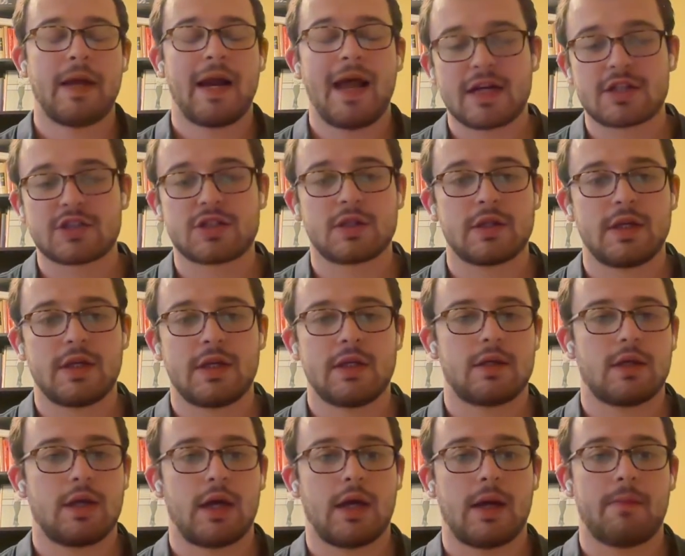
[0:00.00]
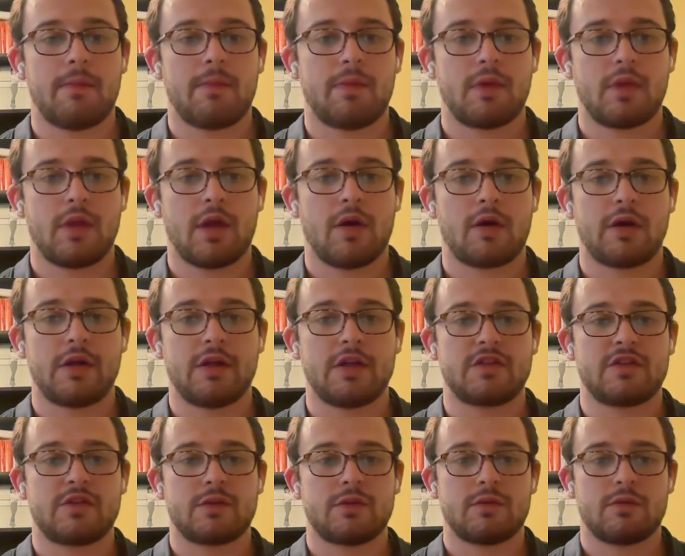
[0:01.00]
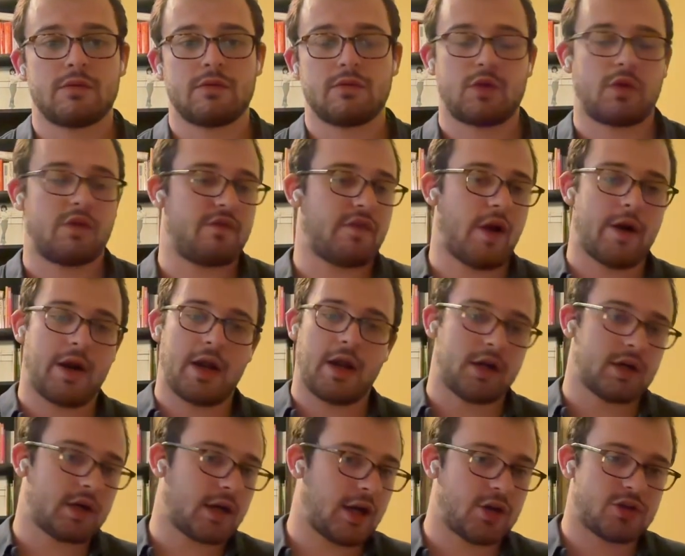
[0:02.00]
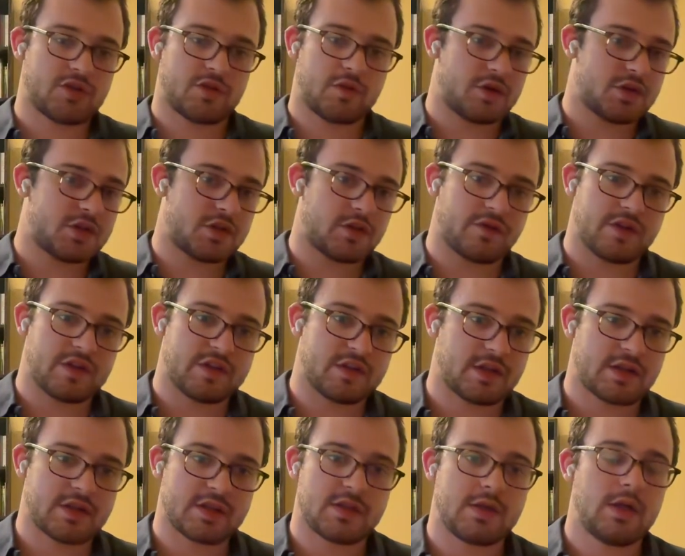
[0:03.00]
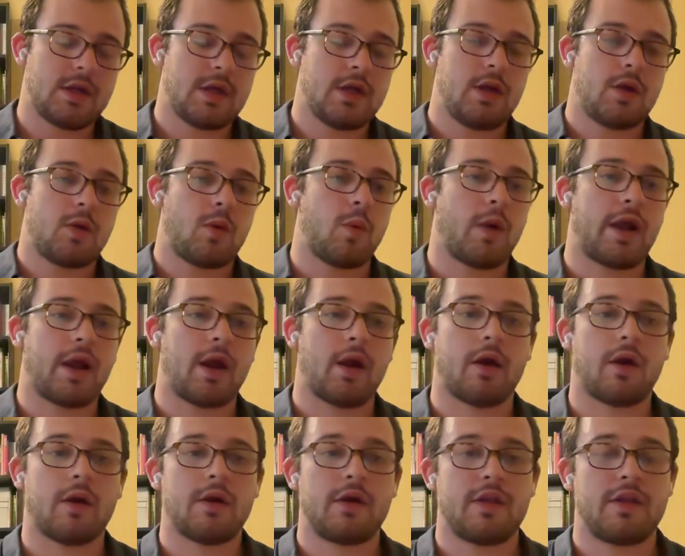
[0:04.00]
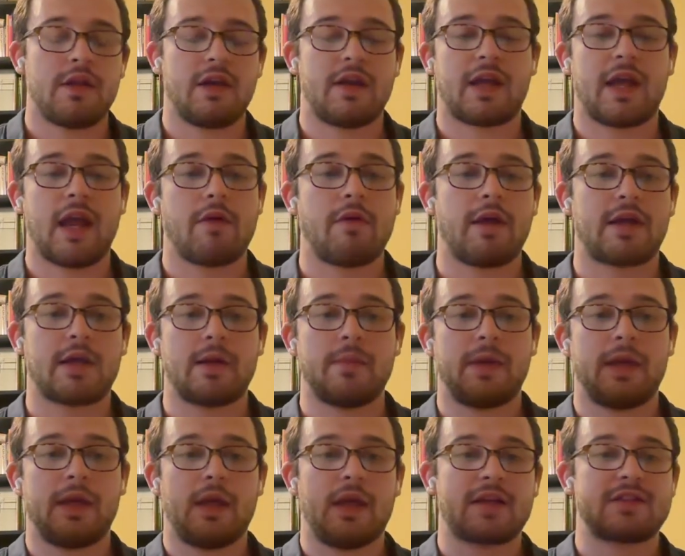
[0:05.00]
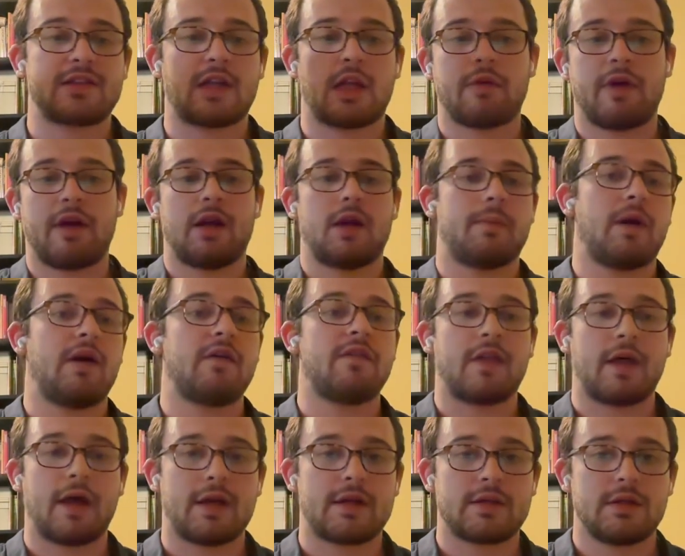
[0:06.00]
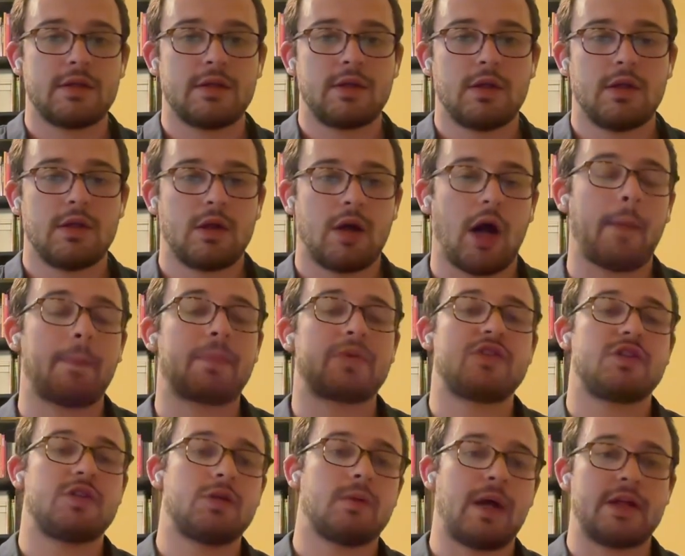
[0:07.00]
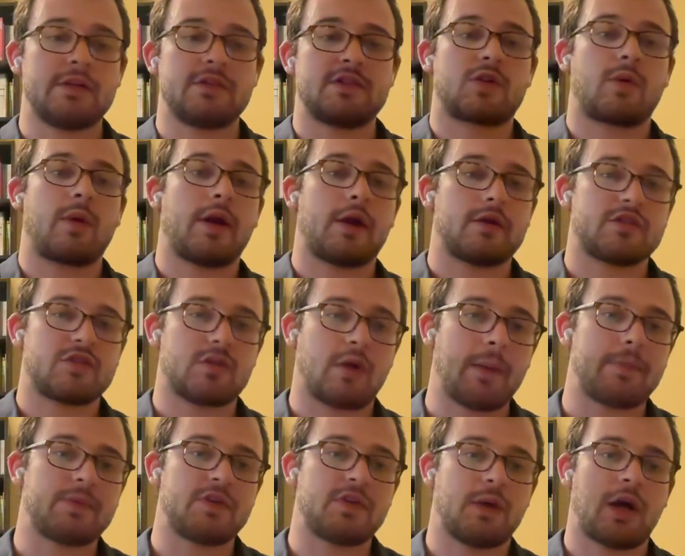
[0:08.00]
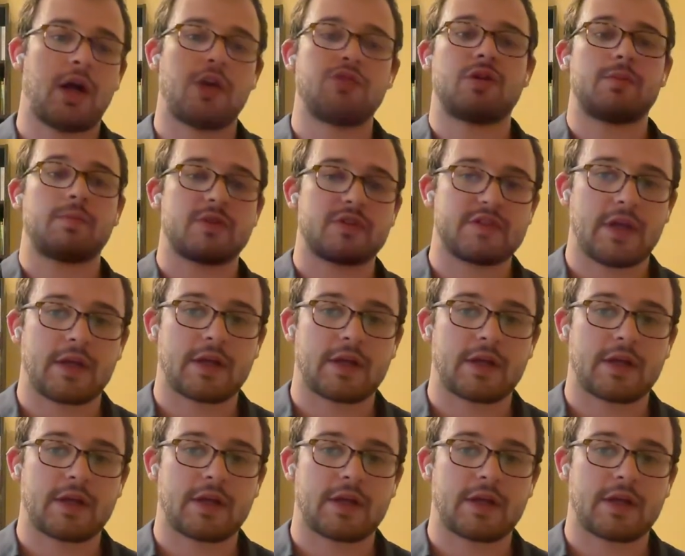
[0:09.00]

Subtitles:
But actually, there is sort of very uncontroversial physics where the decay rate can be accelerated above that, up to n squared, so up to 100 per